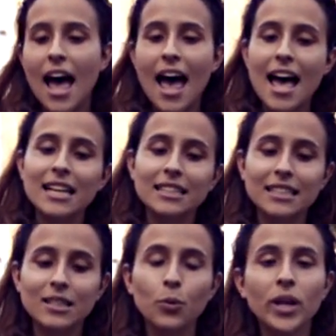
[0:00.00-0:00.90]

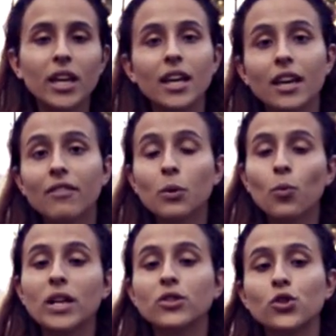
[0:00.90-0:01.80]
and we
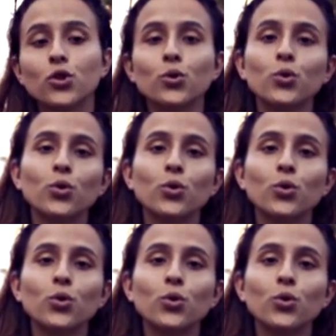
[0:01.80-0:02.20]
even went to